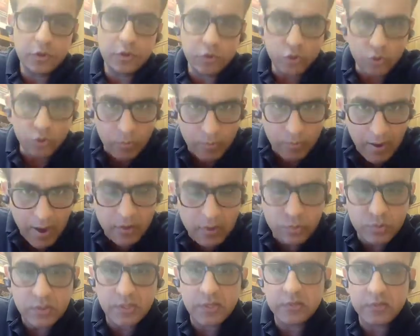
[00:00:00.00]
You go
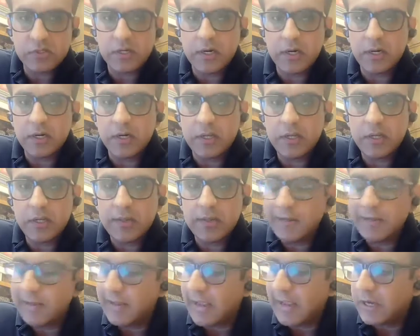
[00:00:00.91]
back to the NCERT
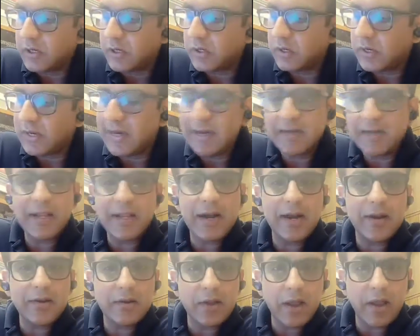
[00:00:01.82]
and you read
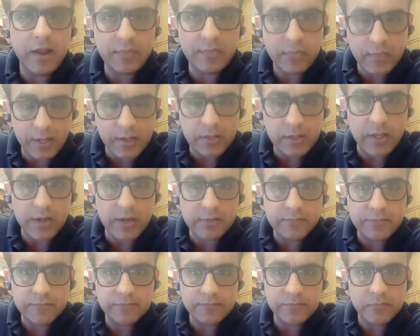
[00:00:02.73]
that entire thing then
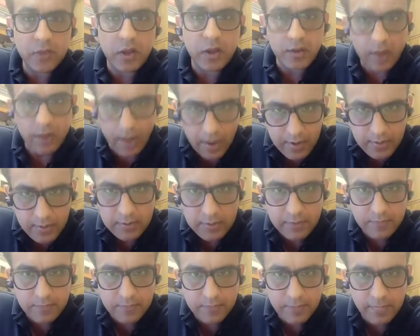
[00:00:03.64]
again,
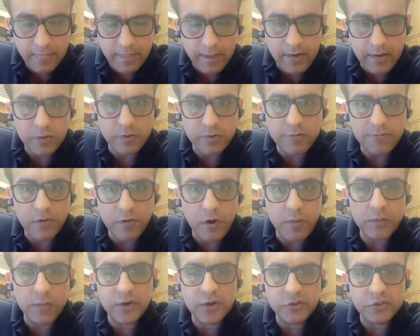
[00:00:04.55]
and you
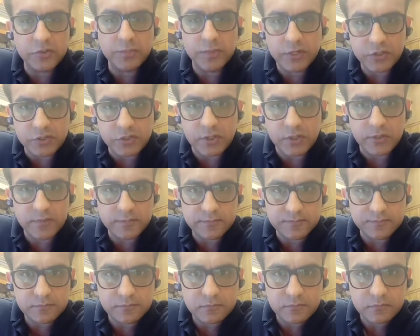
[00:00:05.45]
form a richer picture.
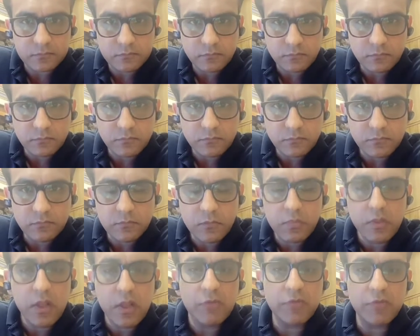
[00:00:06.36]

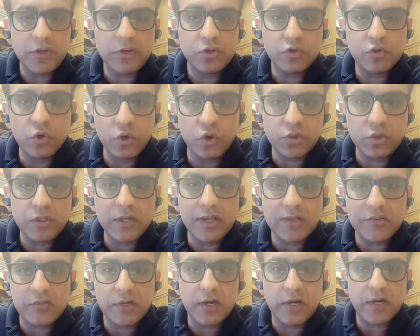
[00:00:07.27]
When you go to
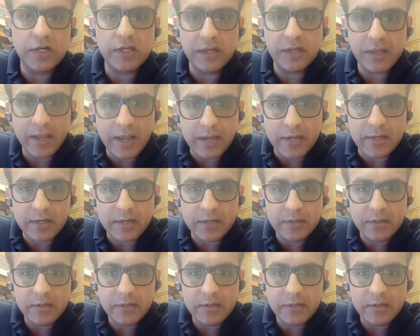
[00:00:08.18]
the NCERT again,